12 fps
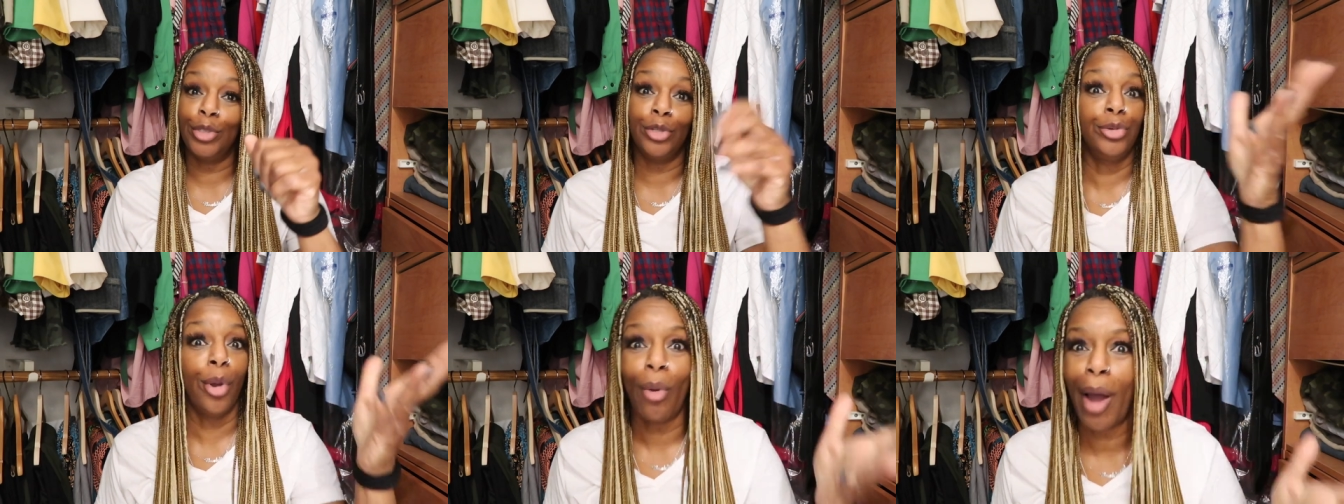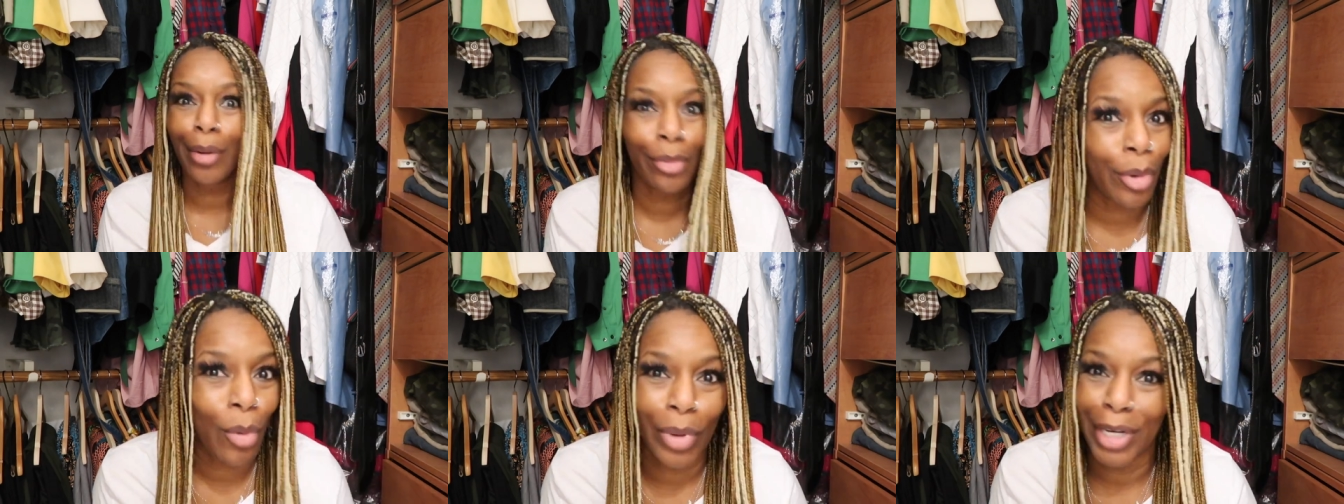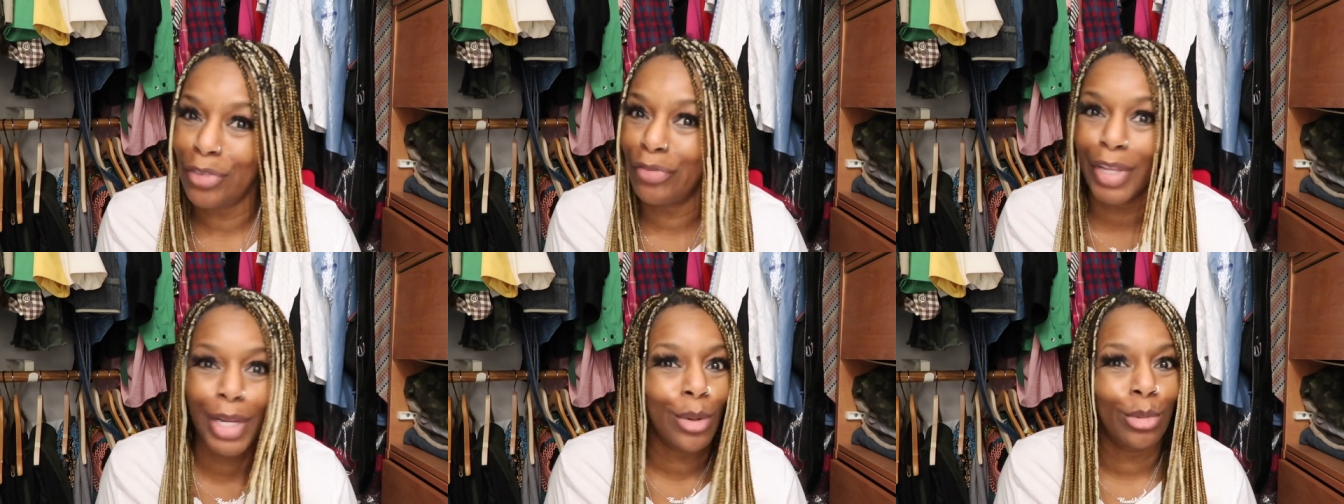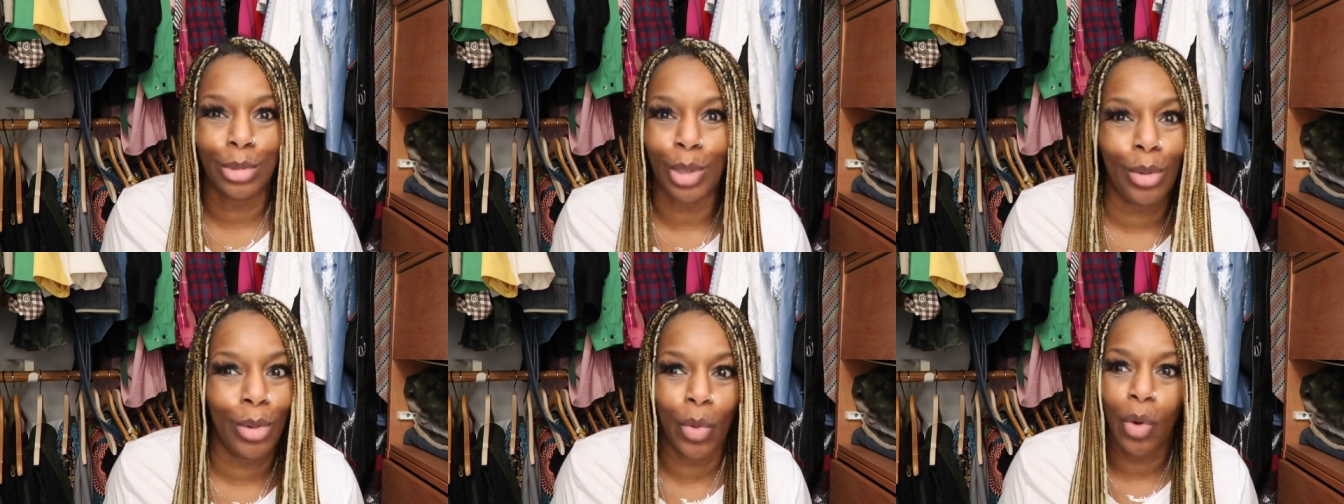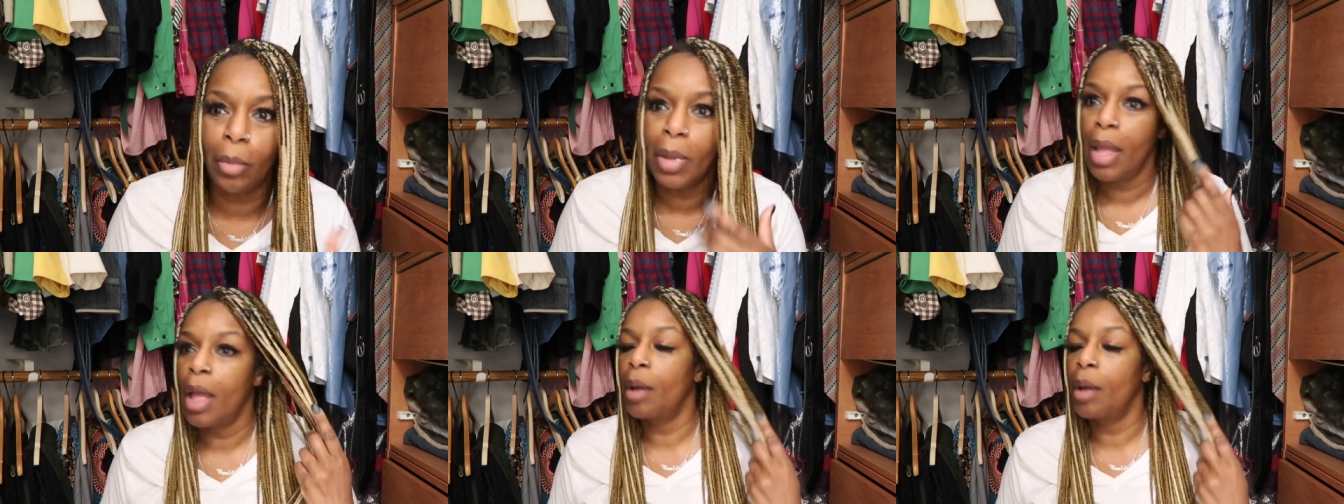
You know I don't know when this video is going to go up.